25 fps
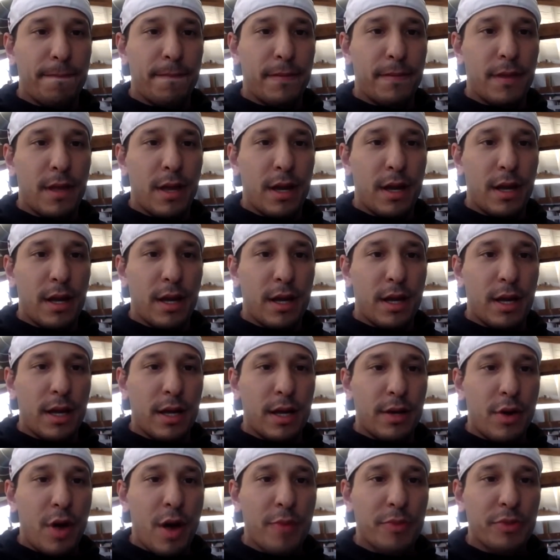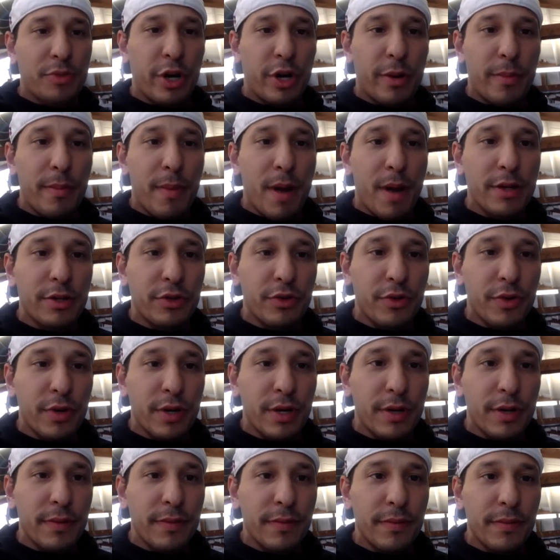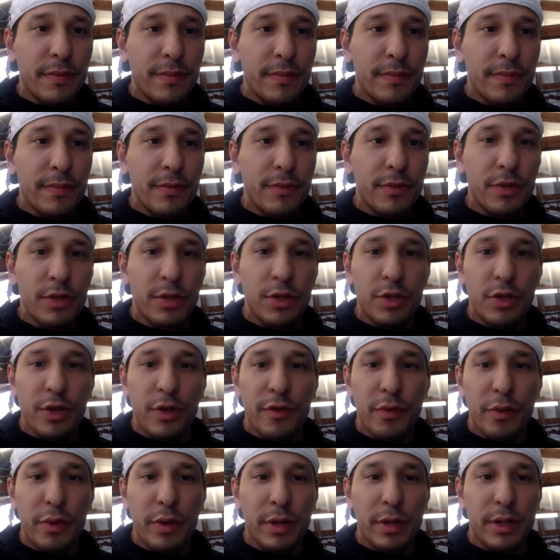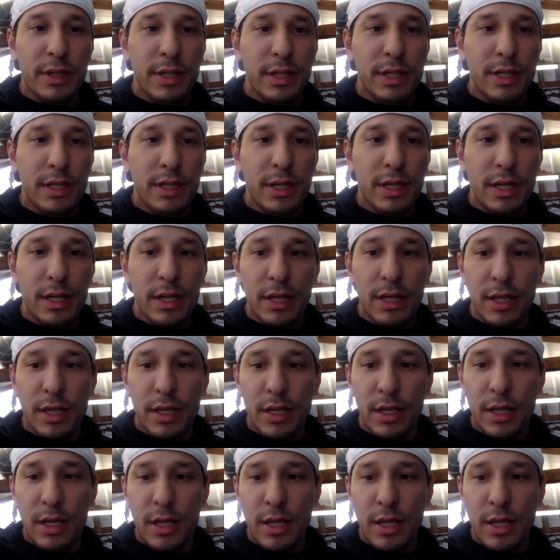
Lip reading: No, I'm sharing my screen just so everyone can see.